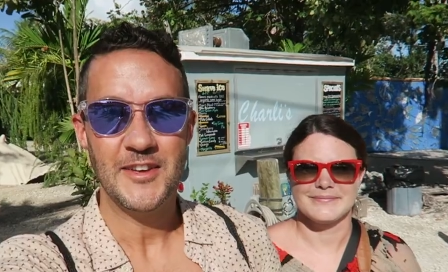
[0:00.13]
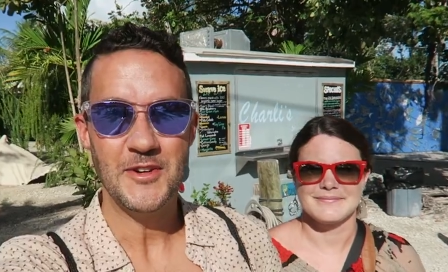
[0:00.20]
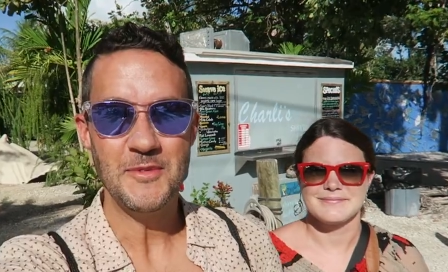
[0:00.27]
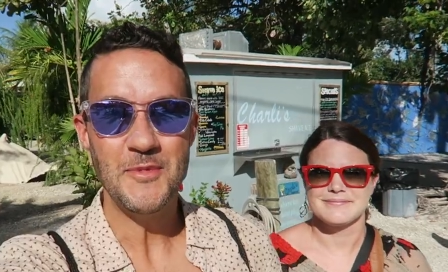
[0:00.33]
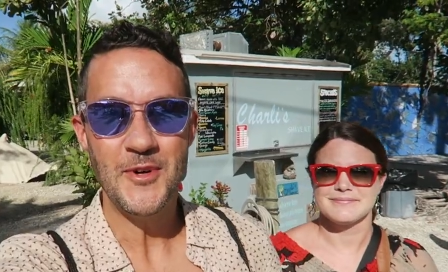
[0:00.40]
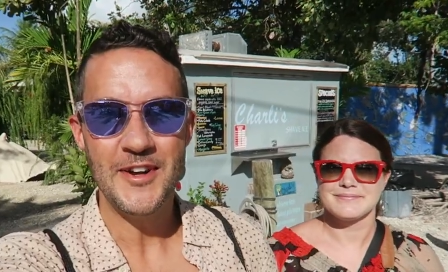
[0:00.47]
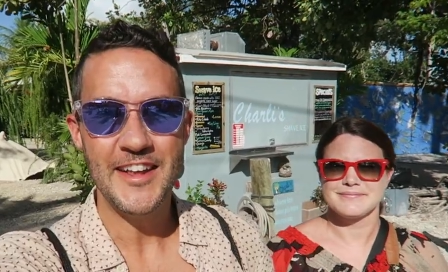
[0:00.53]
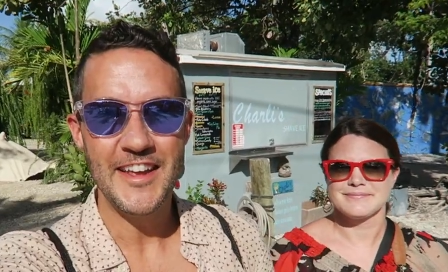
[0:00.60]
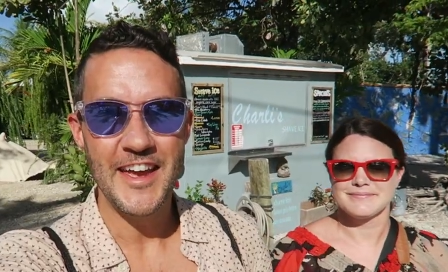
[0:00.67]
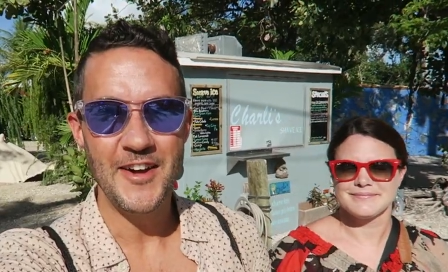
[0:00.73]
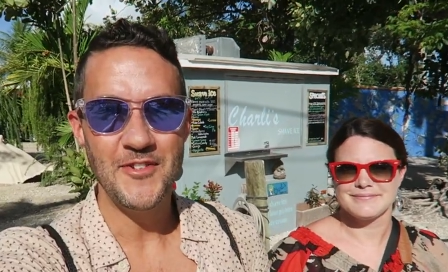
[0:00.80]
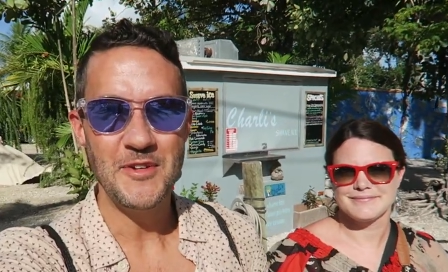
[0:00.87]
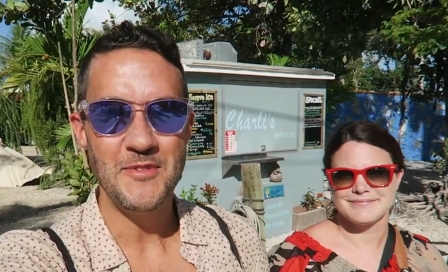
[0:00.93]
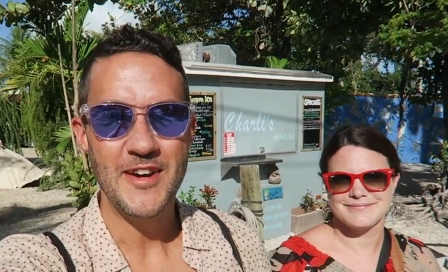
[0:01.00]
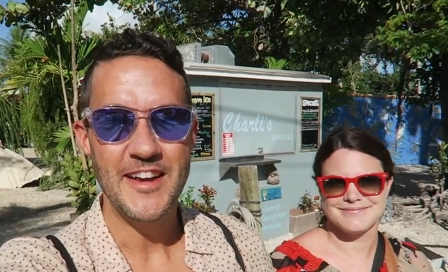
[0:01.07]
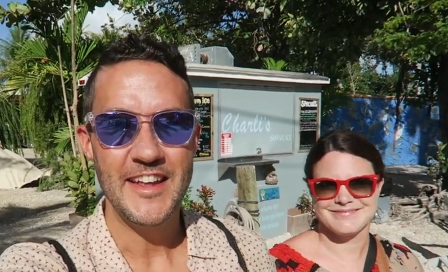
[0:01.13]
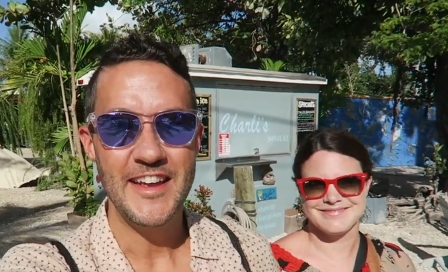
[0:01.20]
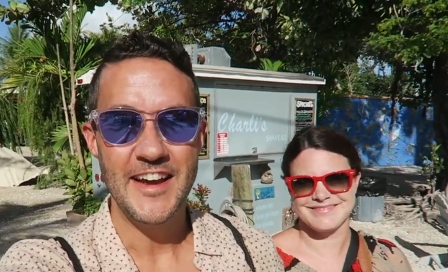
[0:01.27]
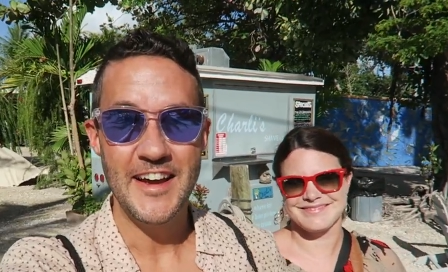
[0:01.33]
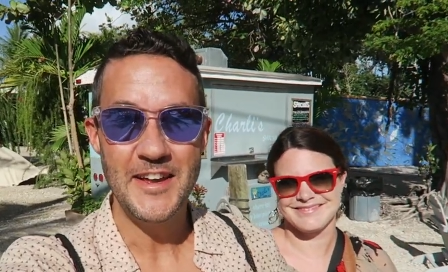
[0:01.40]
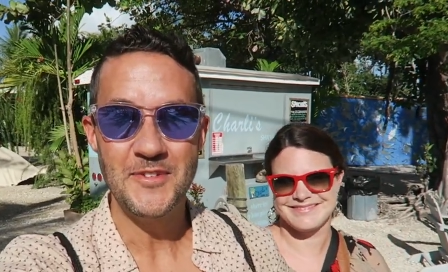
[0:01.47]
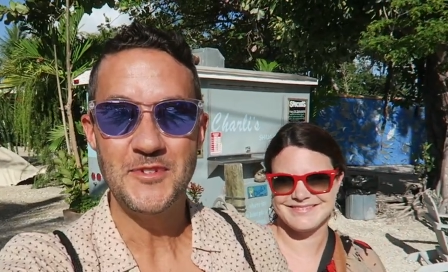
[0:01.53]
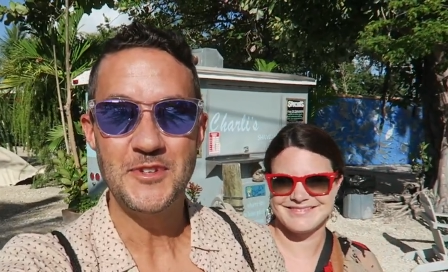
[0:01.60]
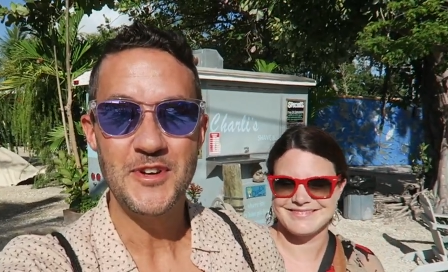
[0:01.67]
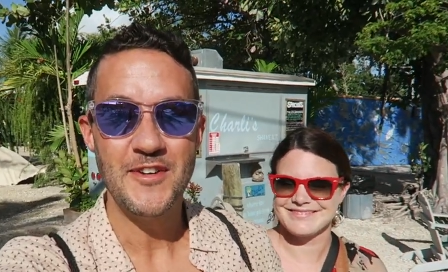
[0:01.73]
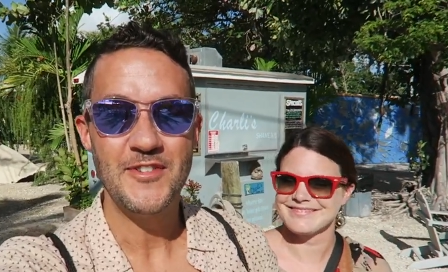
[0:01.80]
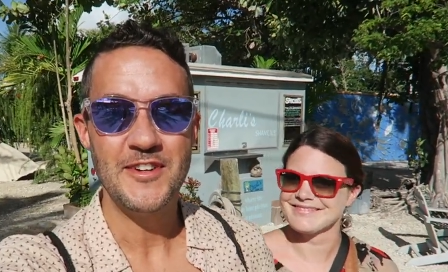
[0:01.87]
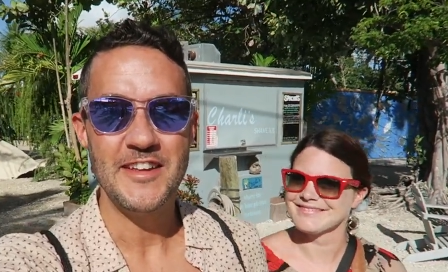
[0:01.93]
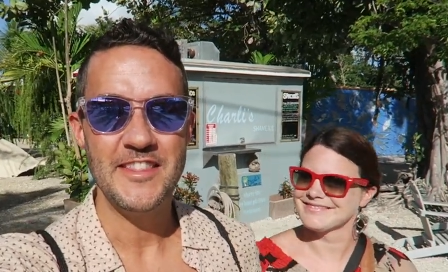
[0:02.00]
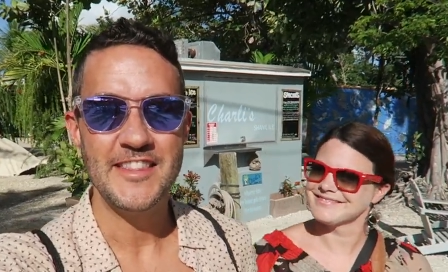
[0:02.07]
Speaker 1: Good morning everybody, I am
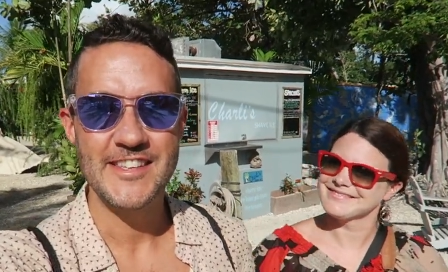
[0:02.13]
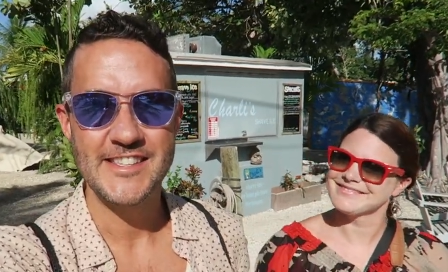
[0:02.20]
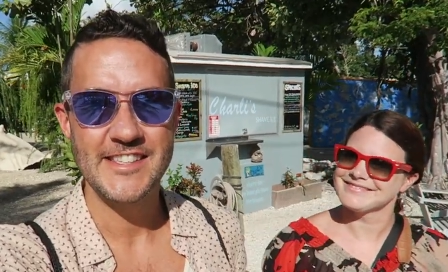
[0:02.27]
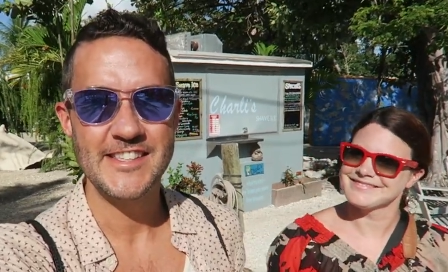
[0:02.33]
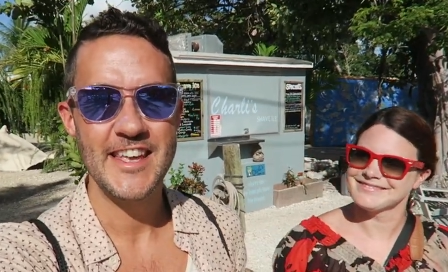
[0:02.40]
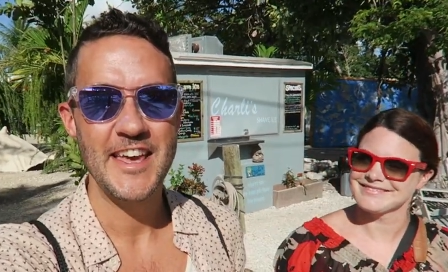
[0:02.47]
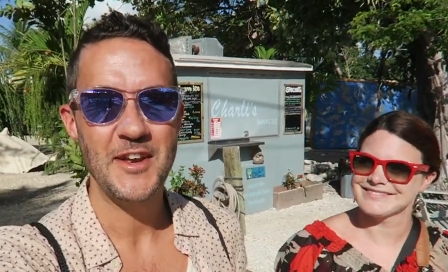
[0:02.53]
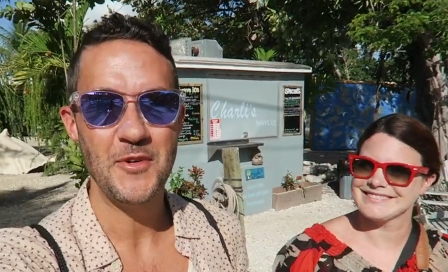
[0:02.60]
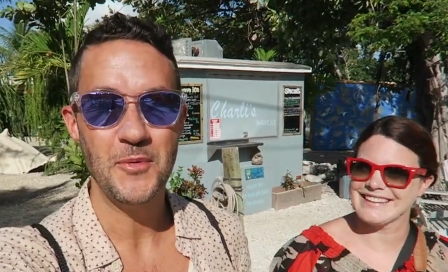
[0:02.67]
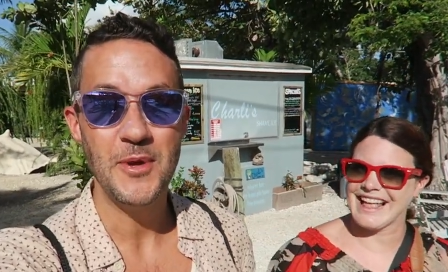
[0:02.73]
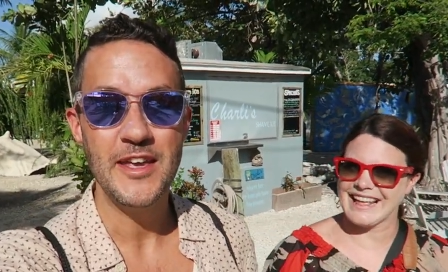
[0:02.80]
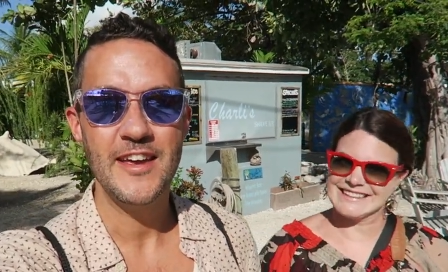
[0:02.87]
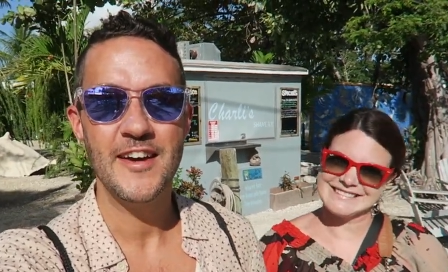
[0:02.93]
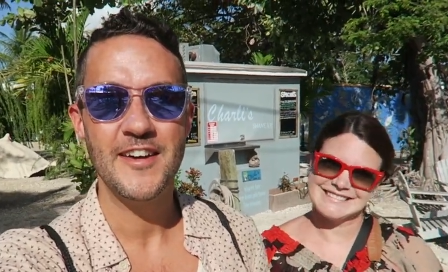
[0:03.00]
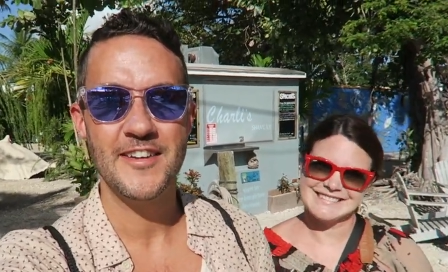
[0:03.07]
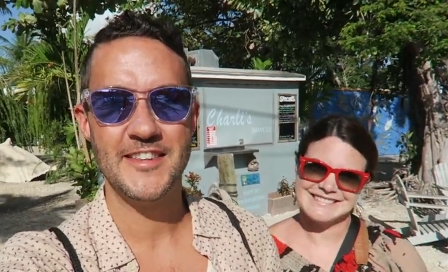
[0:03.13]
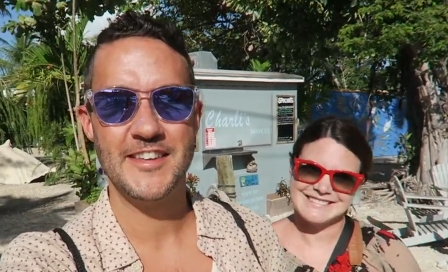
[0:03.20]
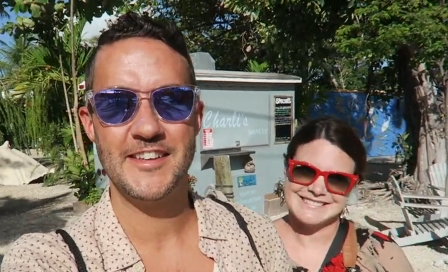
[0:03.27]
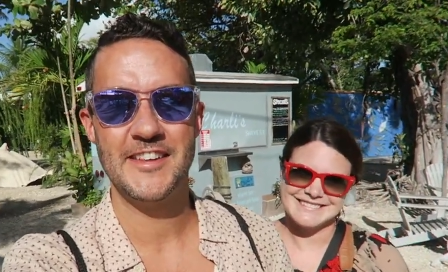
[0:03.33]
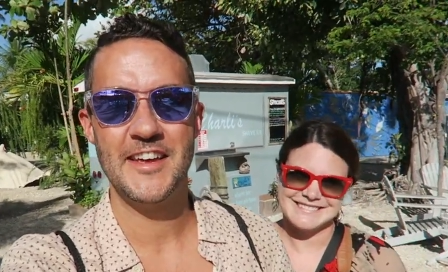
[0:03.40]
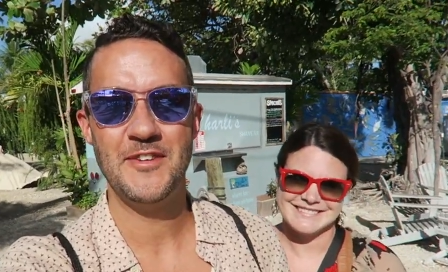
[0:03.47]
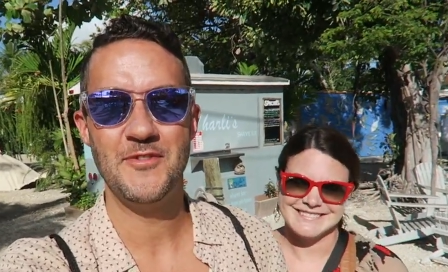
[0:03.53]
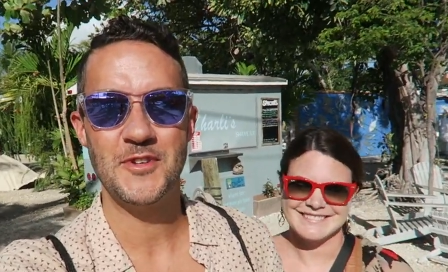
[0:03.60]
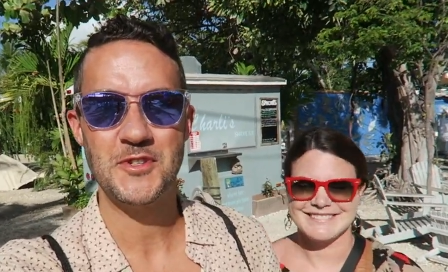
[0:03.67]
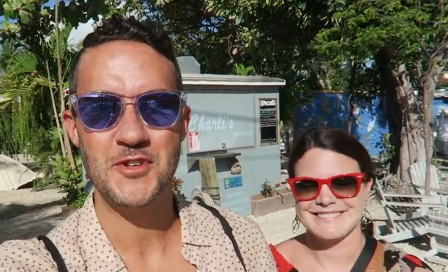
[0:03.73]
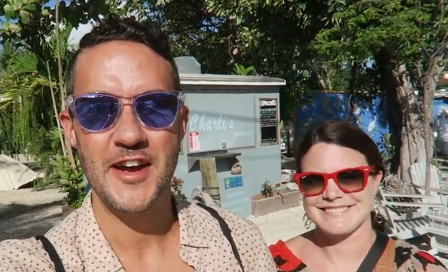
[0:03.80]
Trevor and this is Anna. We are the Delightful